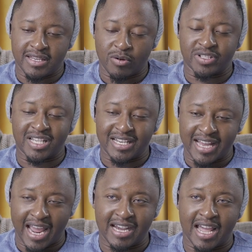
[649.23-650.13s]
there was a
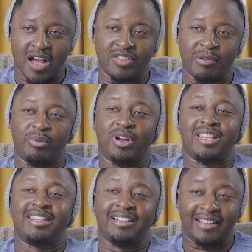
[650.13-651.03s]
day now, they
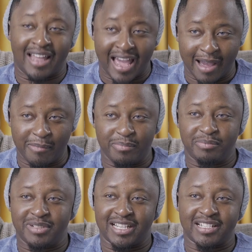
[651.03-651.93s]
brought the lab
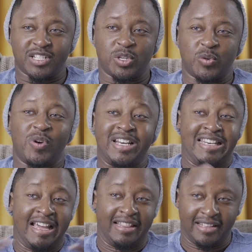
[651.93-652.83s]
technician who
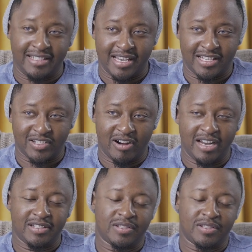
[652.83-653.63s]
had done the test, right?